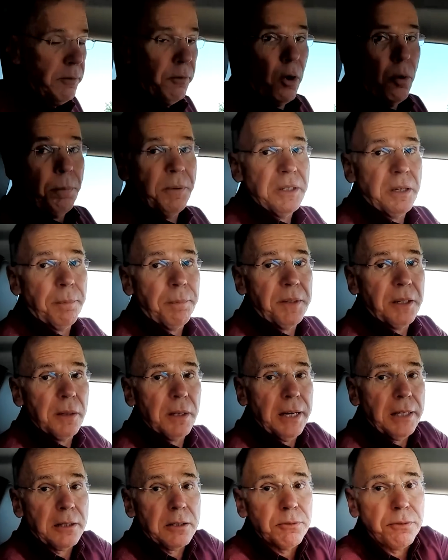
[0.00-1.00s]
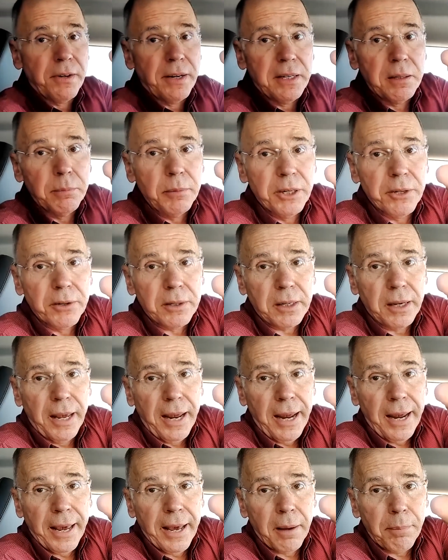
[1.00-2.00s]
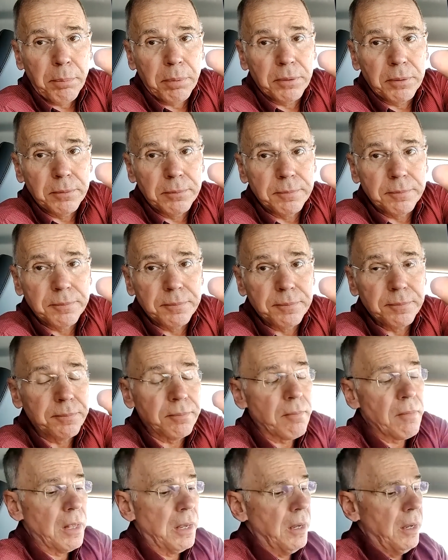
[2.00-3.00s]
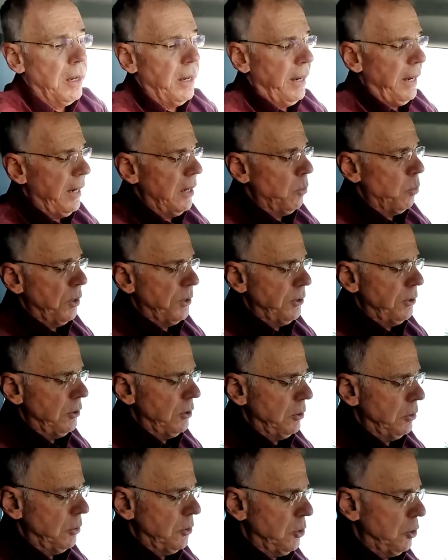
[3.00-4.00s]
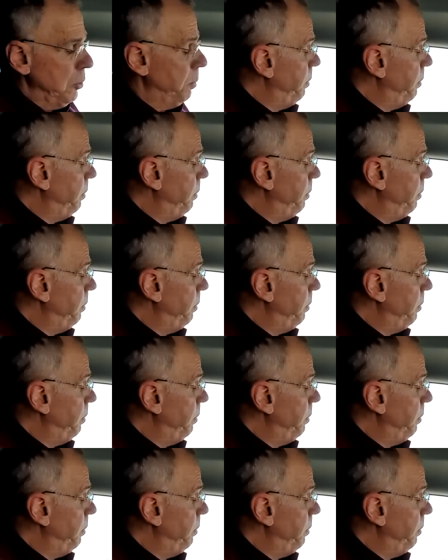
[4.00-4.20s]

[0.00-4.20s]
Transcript: opened up the Electrify America app, and what you do is you